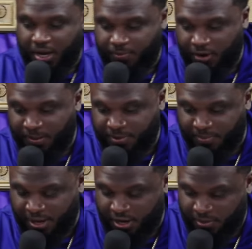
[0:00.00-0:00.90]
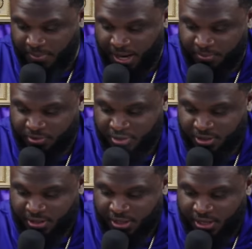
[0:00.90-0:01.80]
grab your her Bible,
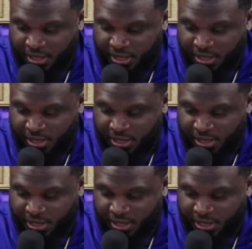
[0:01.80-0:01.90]
right?